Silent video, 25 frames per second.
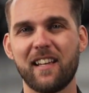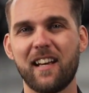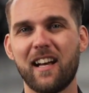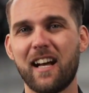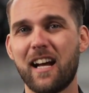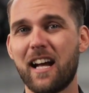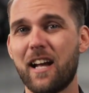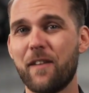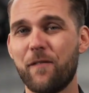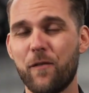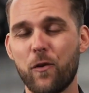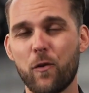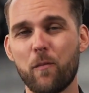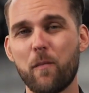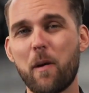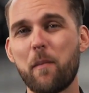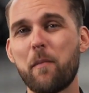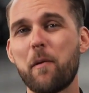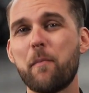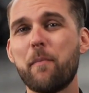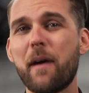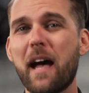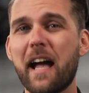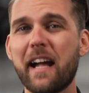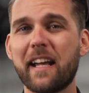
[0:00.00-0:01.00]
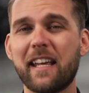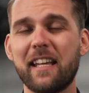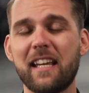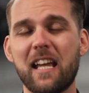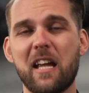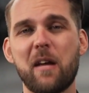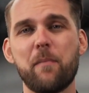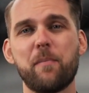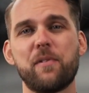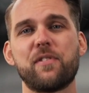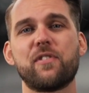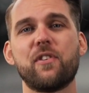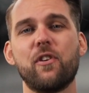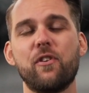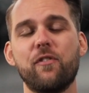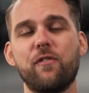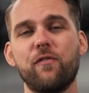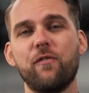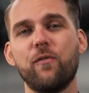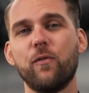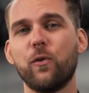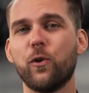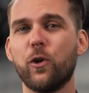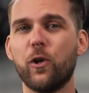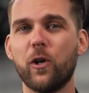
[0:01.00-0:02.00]
If you remember back in episode
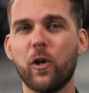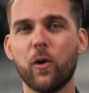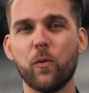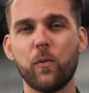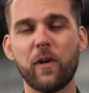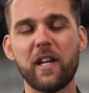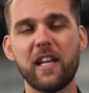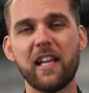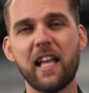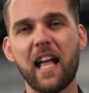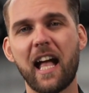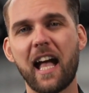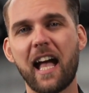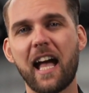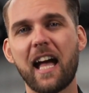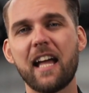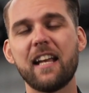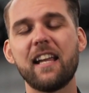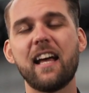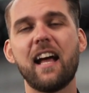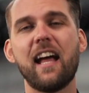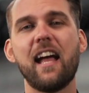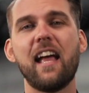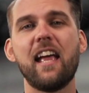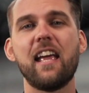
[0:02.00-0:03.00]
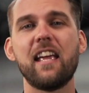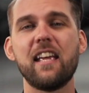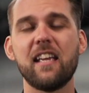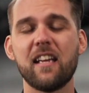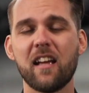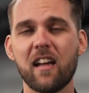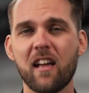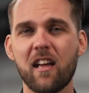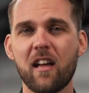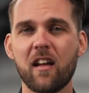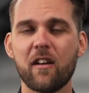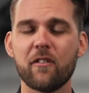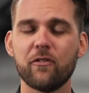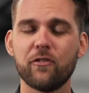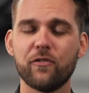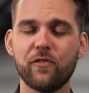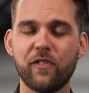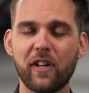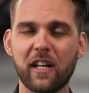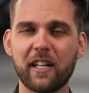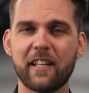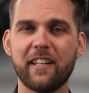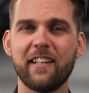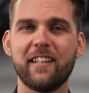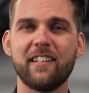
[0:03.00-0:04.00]
4, we had a
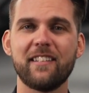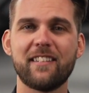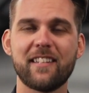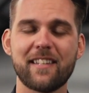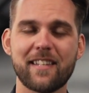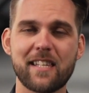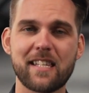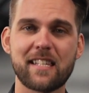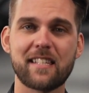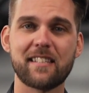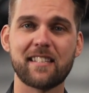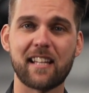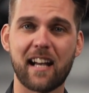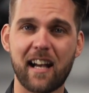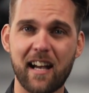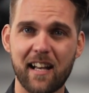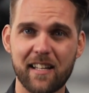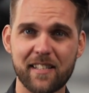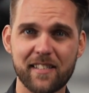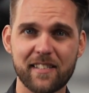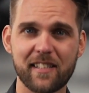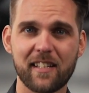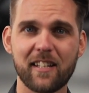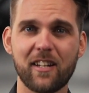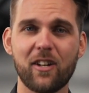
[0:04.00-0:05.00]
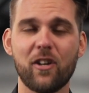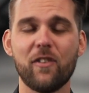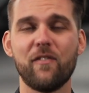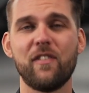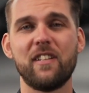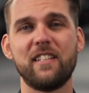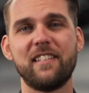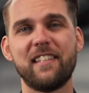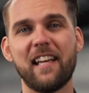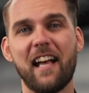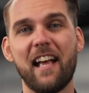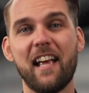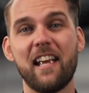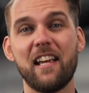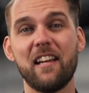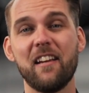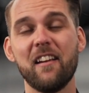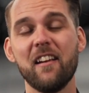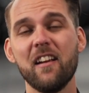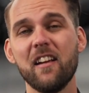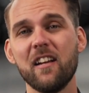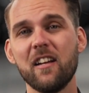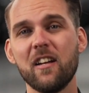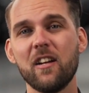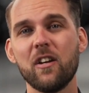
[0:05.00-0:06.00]
disaster of a day.
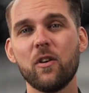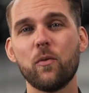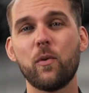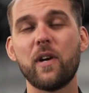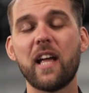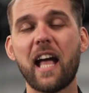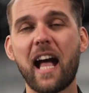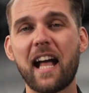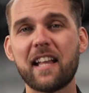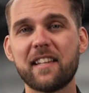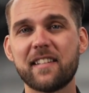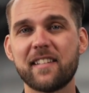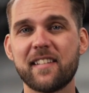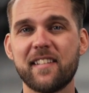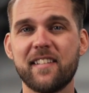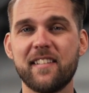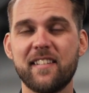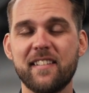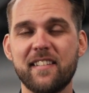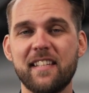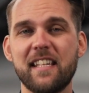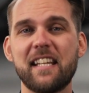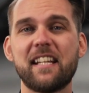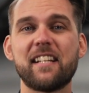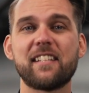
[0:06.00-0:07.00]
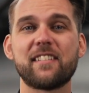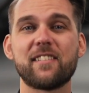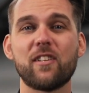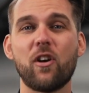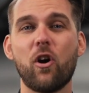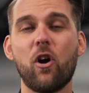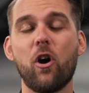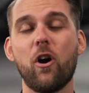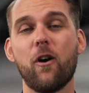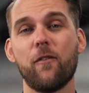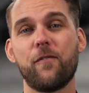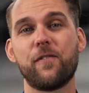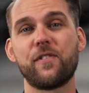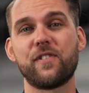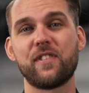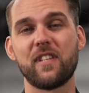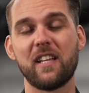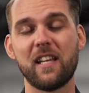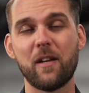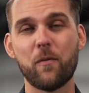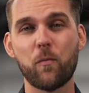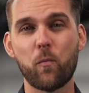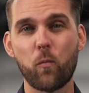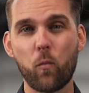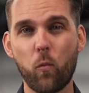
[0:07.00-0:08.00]
We had 6 offs
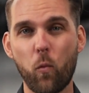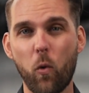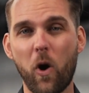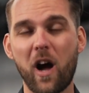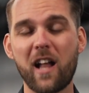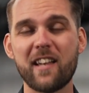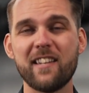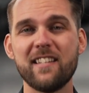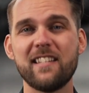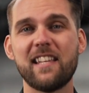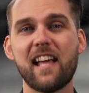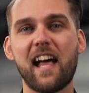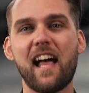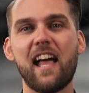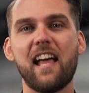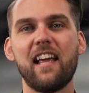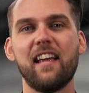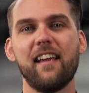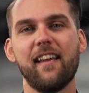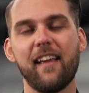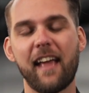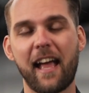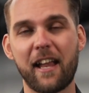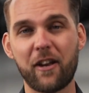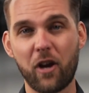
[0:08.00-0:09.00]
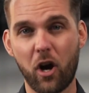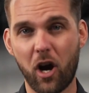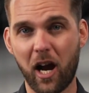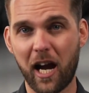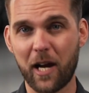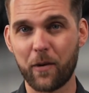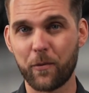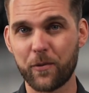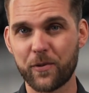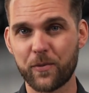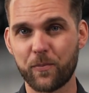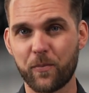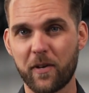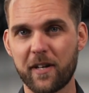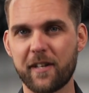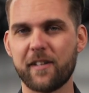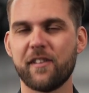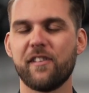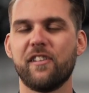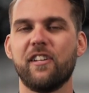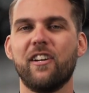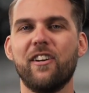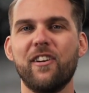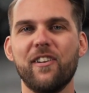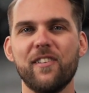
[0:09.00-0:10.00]
in one day, and I was one
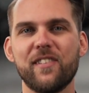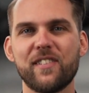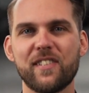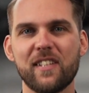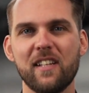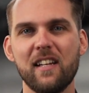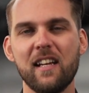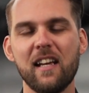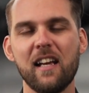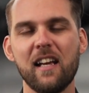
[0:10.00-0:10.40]
of those.